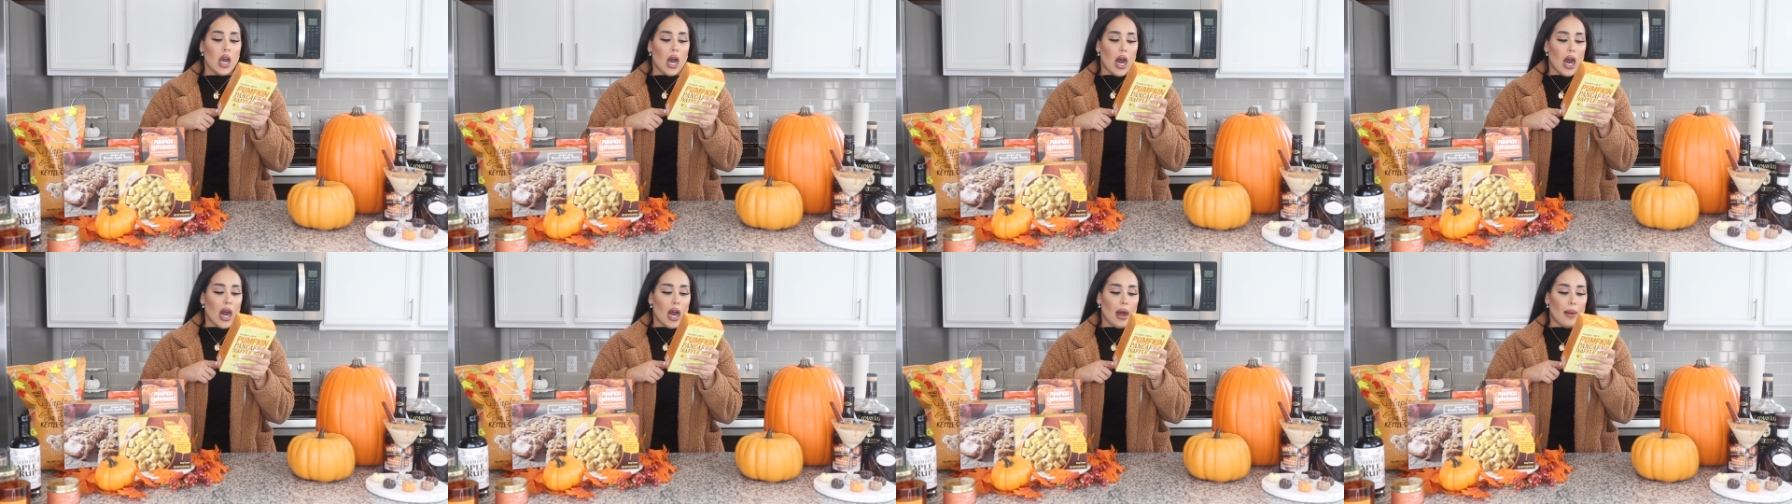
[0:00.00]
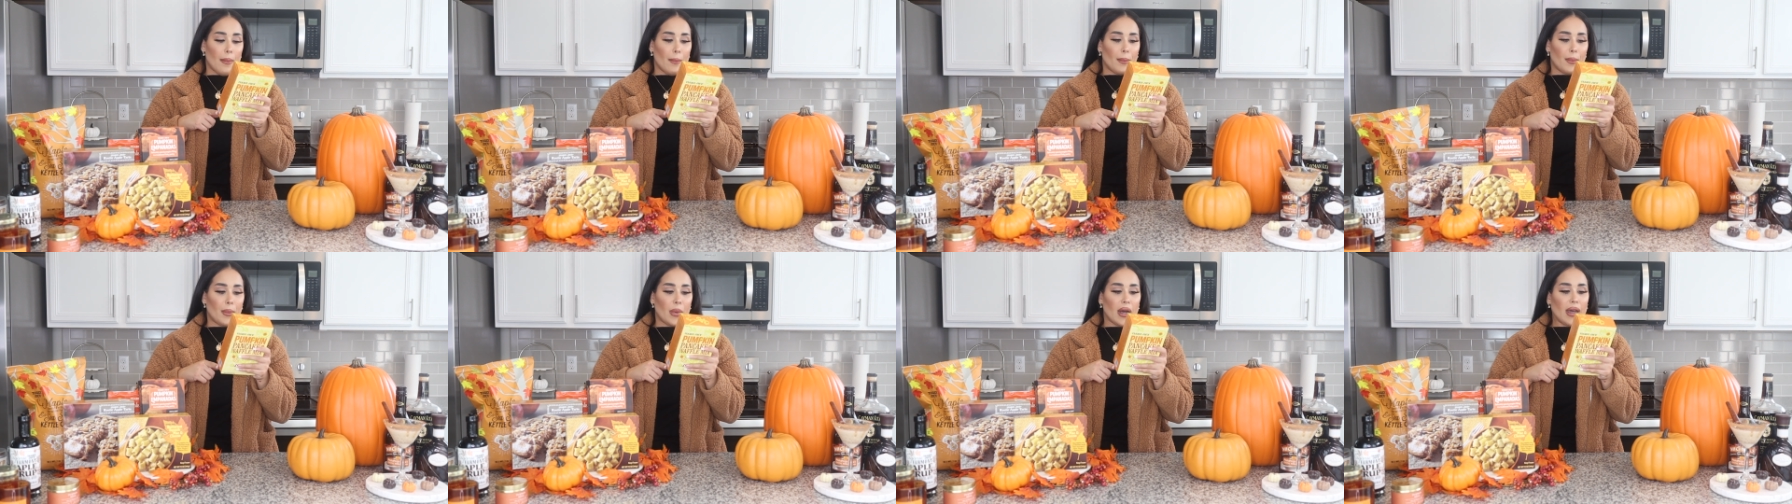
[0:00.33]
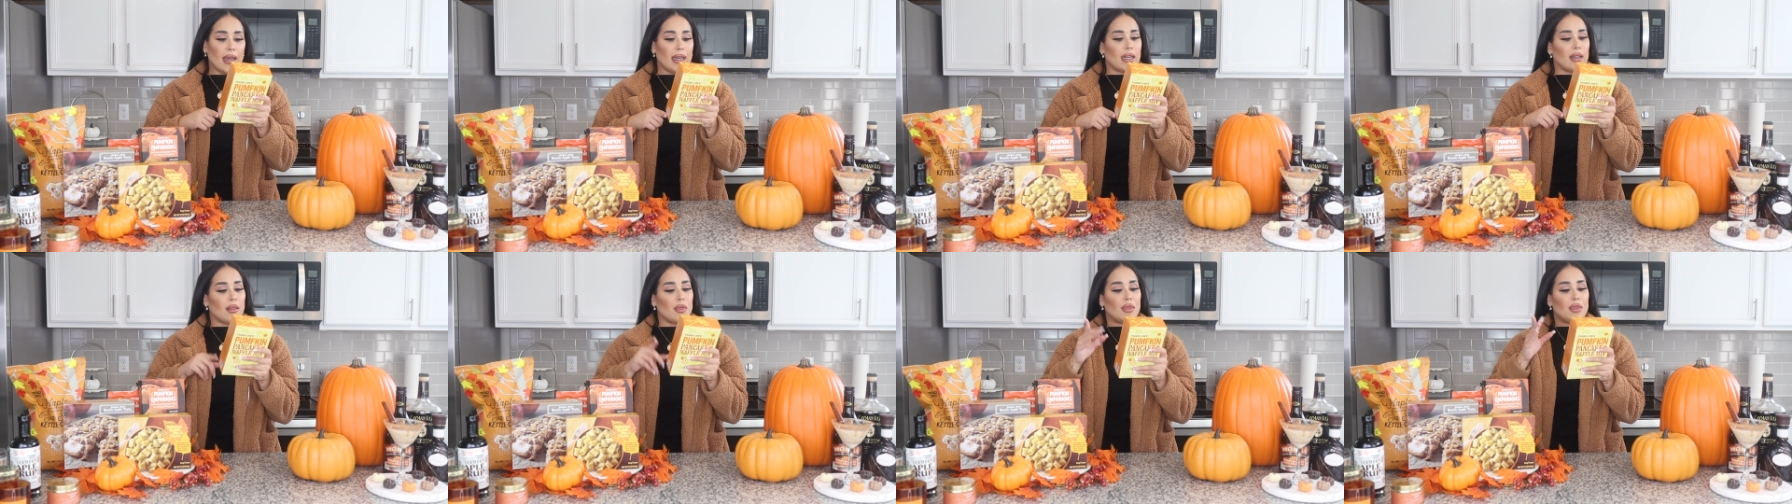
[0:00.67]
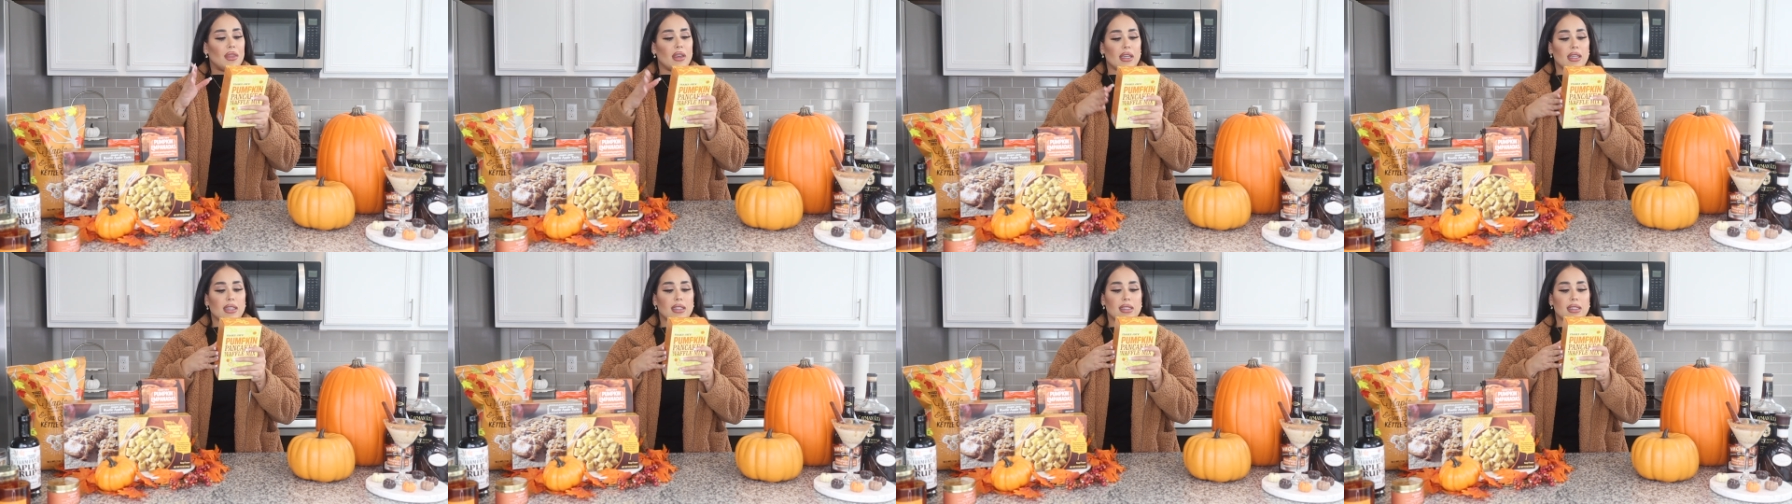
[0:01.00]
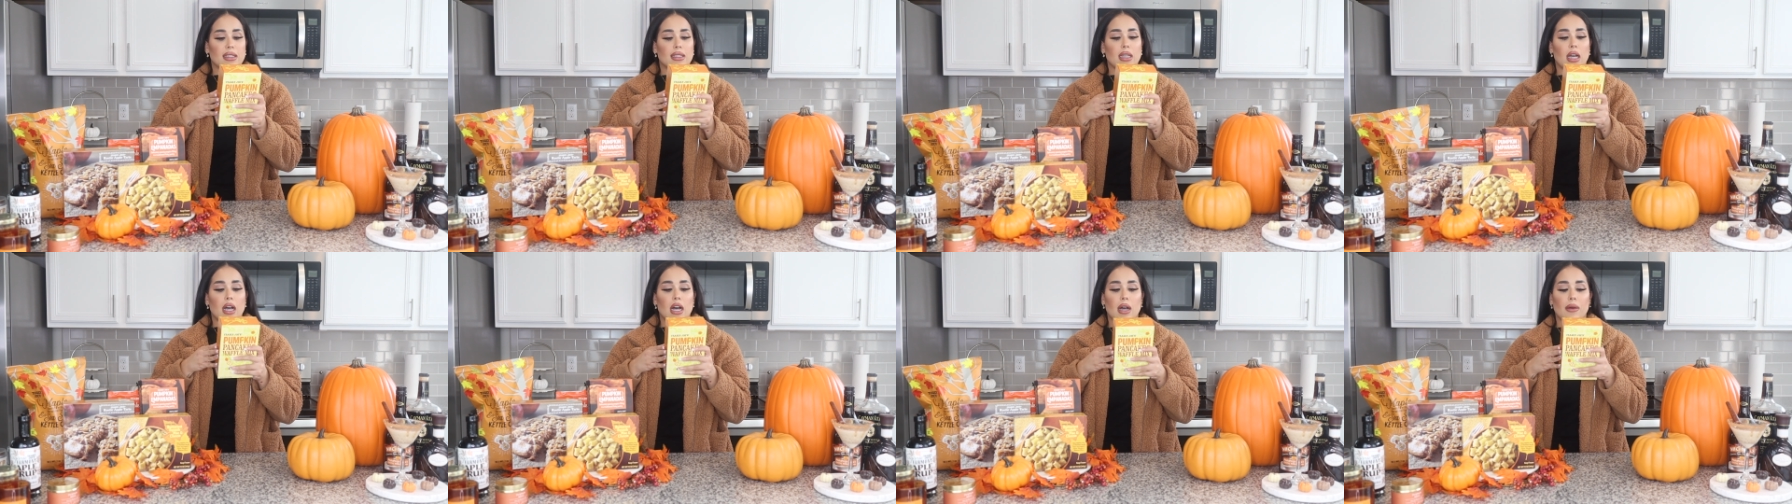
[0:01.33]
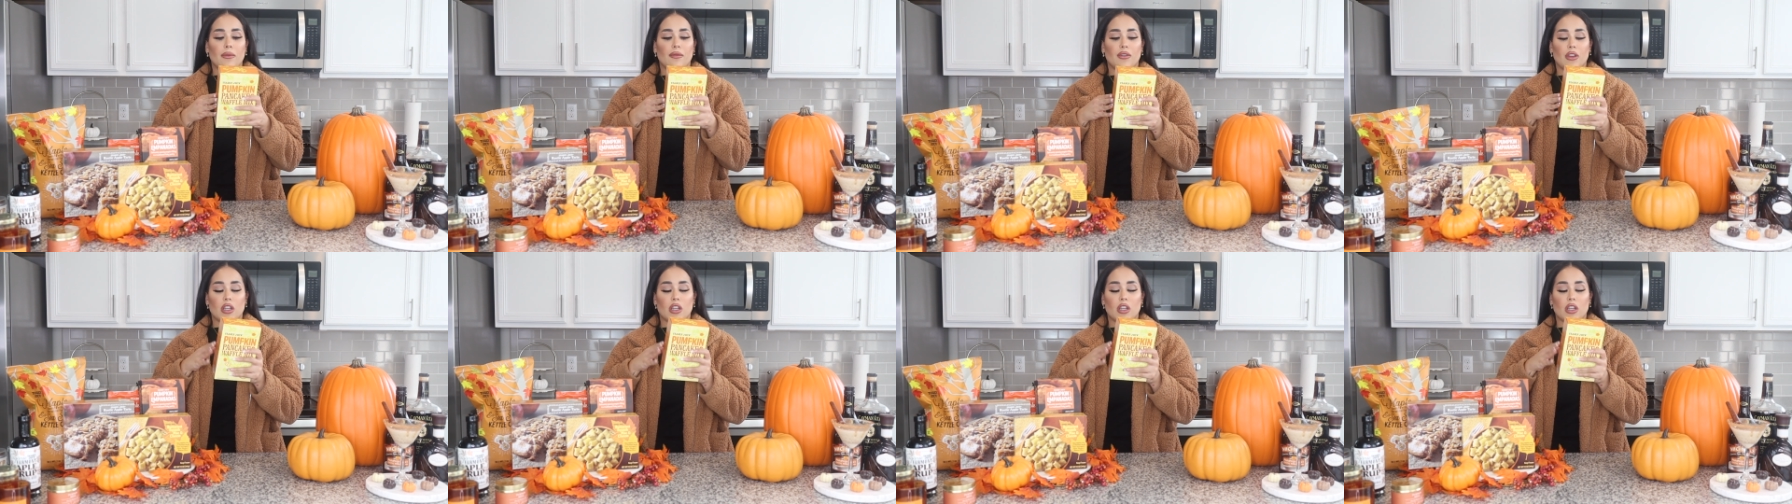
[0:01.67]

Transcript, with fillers: um, but this um,